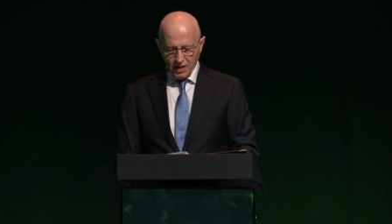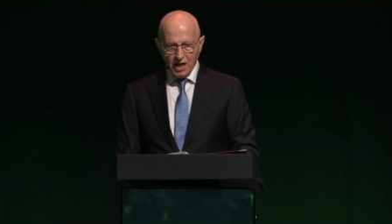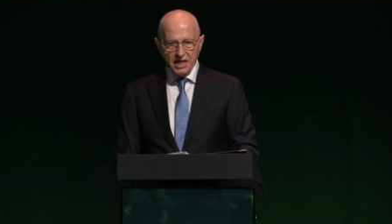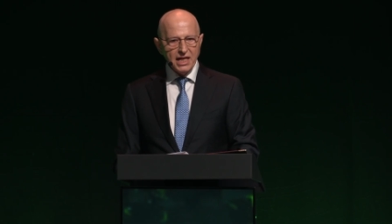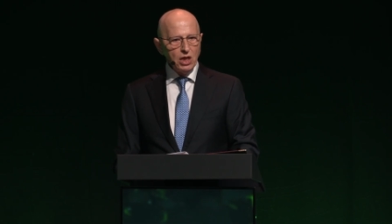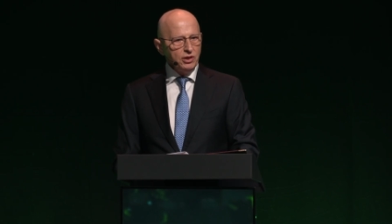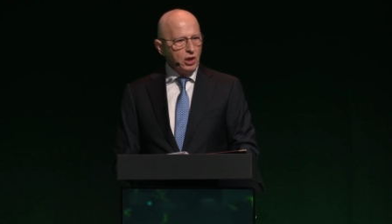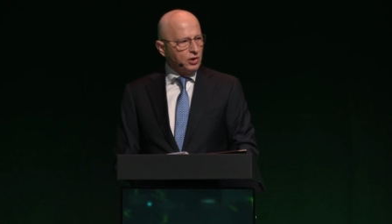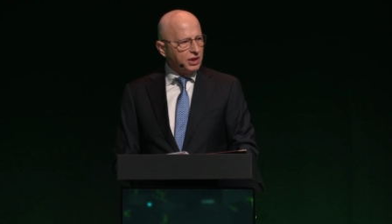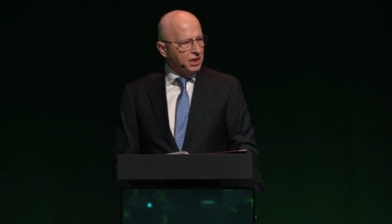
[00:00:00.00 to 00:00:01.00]
And I know the
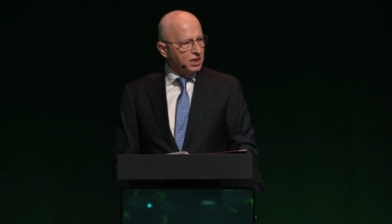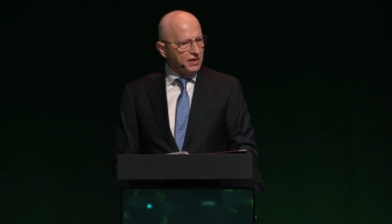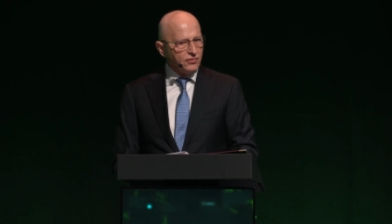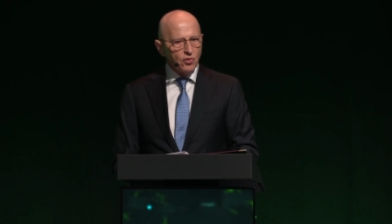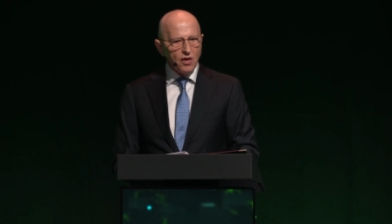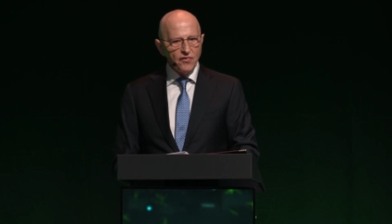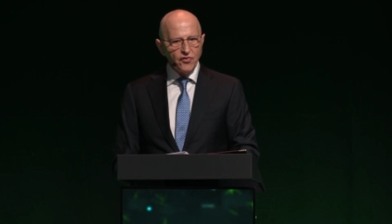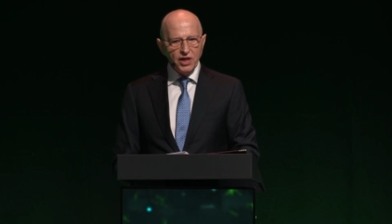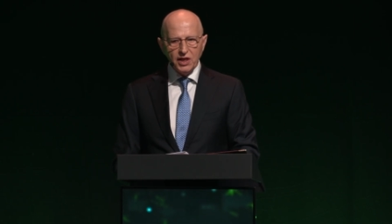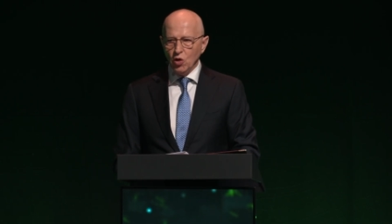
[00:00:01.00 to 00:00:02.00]
alternative to our
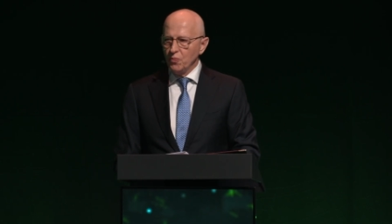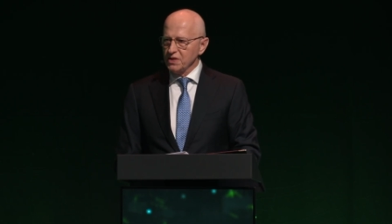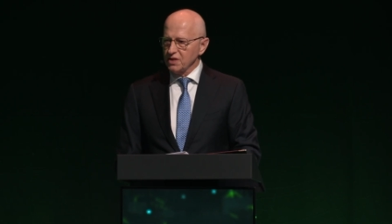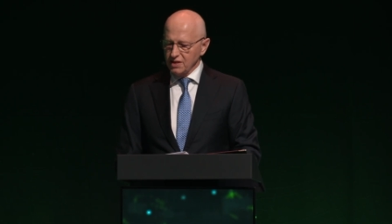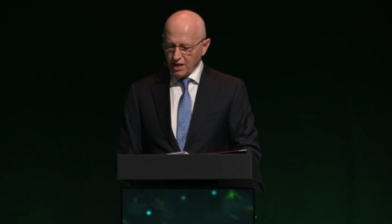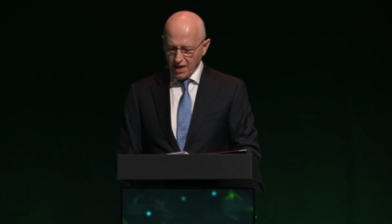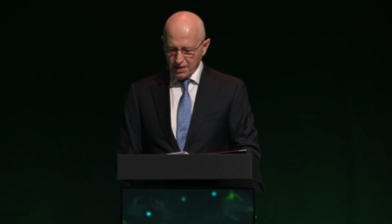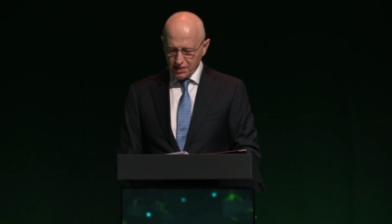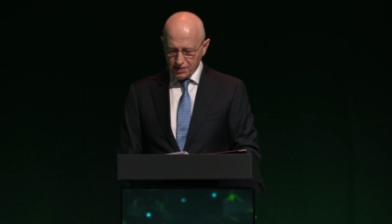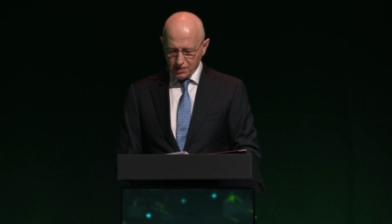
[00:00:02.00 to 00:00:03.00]
free, open
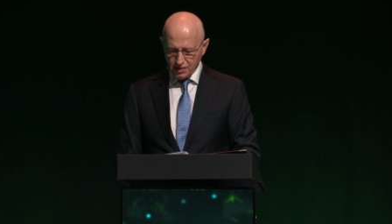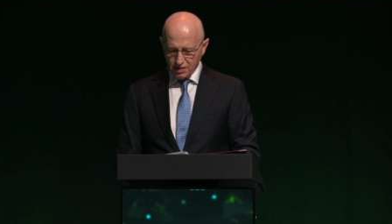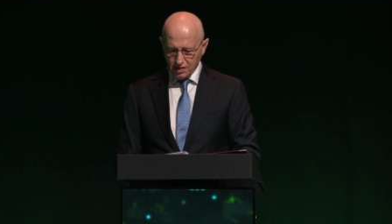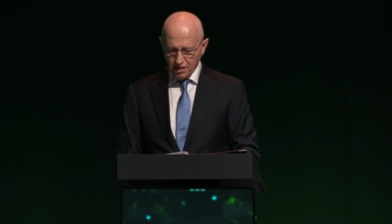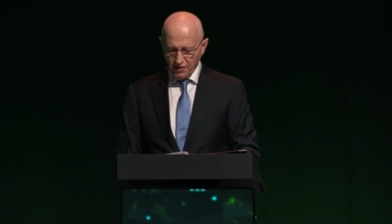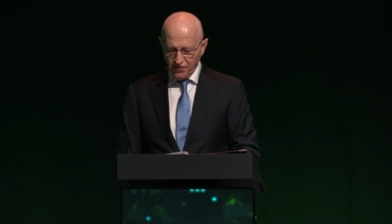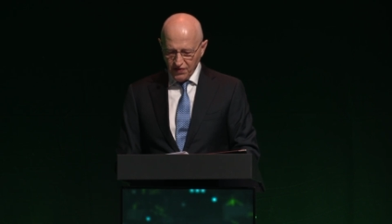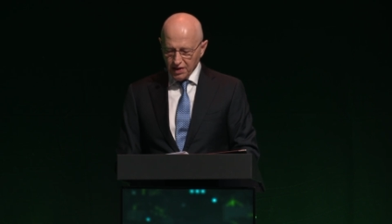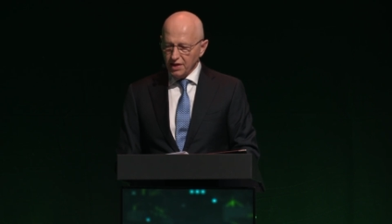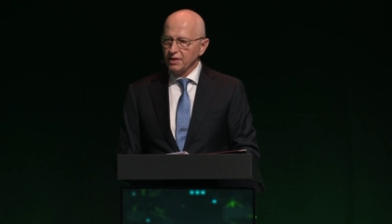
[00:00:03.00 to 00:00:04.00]
societies:
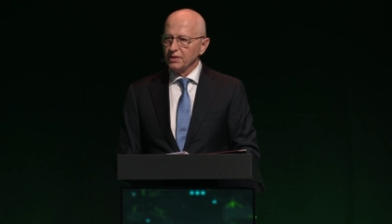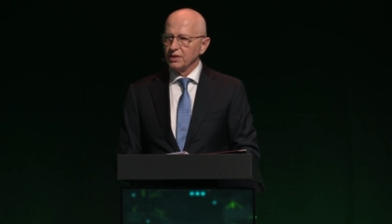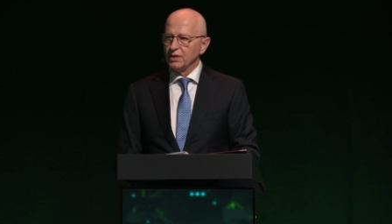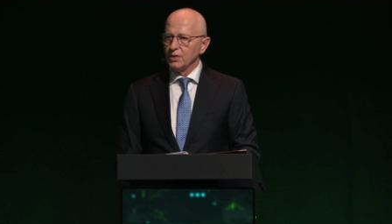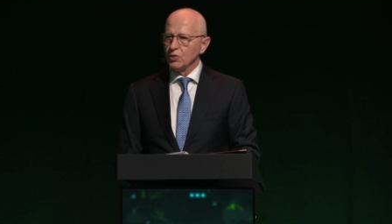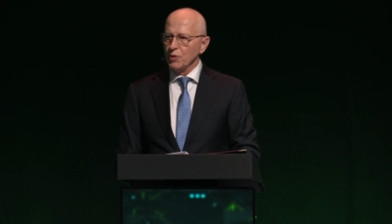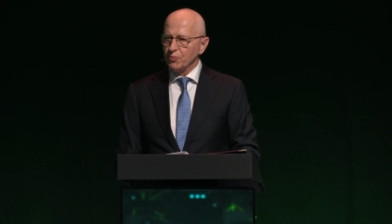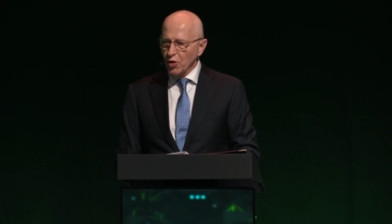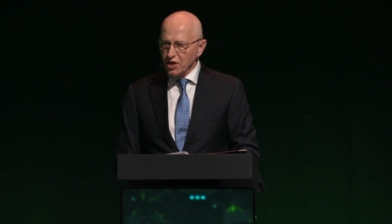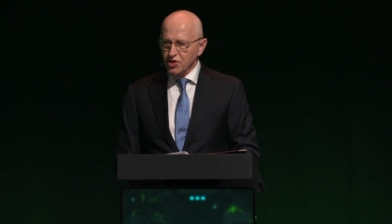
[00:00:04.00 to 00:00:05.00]
fear,
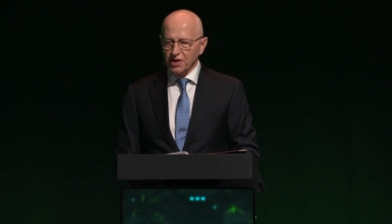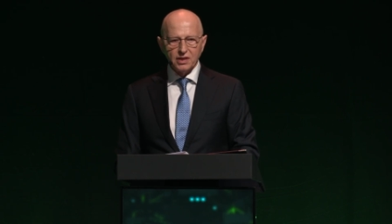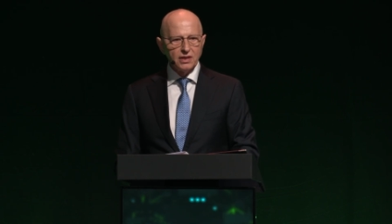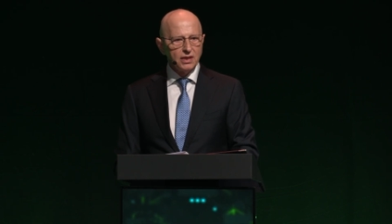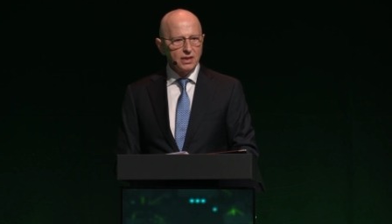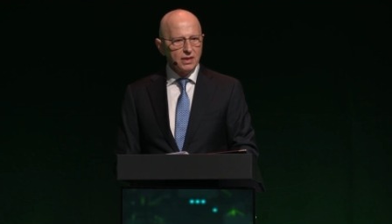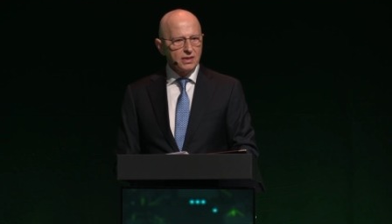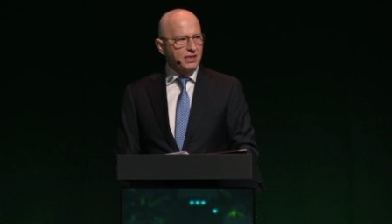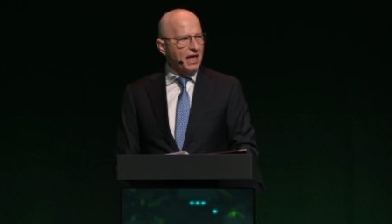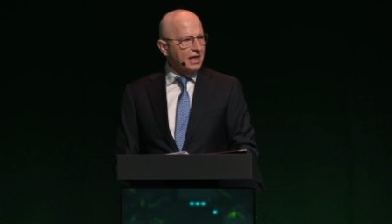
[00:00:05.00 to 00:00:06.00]
repression,
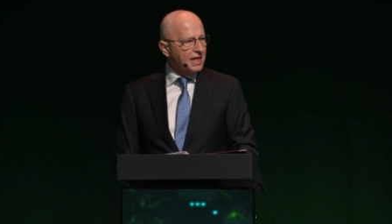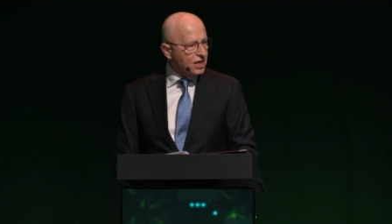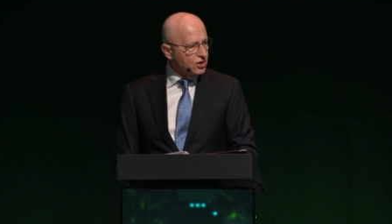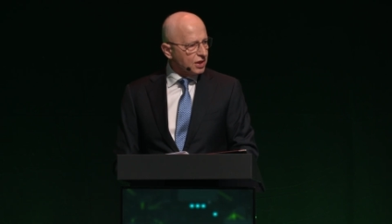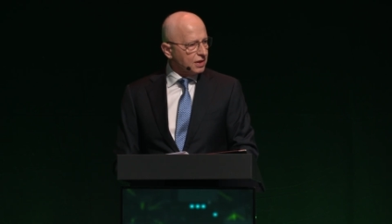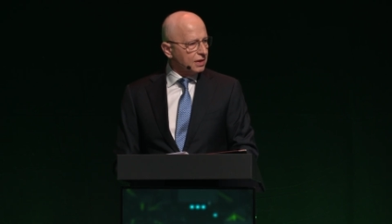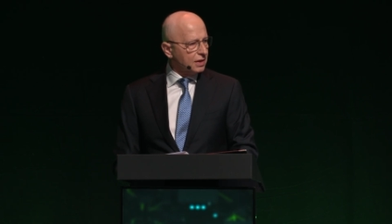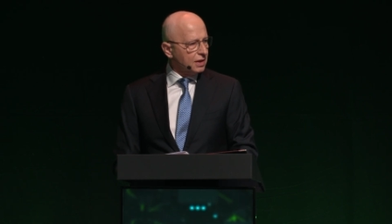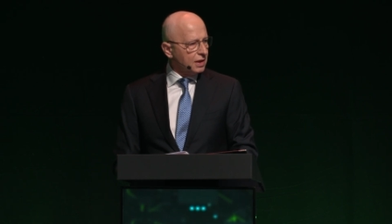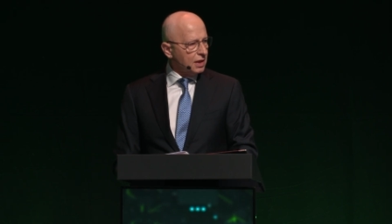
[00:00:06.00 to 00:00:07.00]
stagnation,
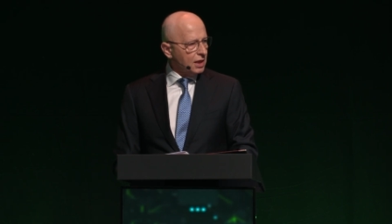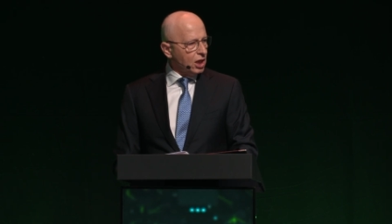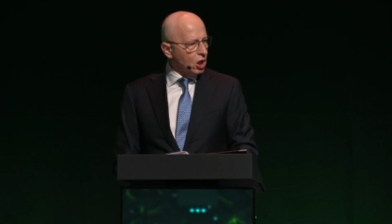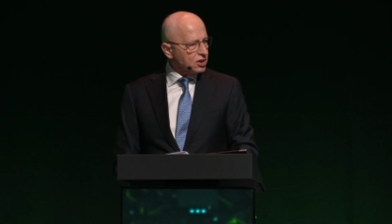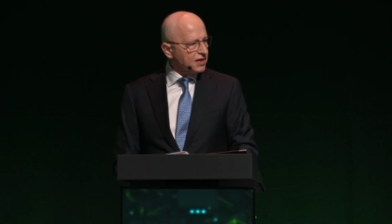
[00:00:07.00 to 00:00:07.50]
loss of